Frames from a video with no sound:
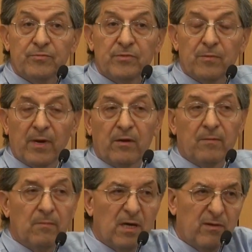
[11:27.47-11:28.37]
It's about a
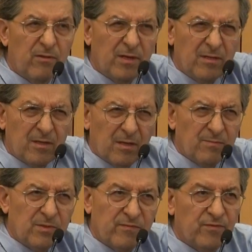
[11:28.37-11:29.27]
month in
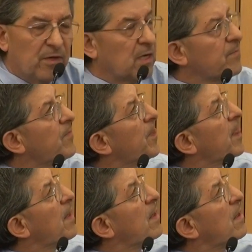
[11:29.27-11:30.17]
terms of
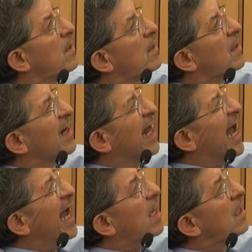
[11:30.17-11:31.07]

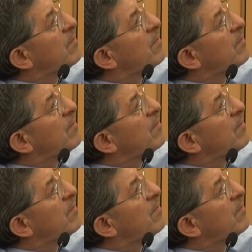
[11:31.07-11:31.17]
lag.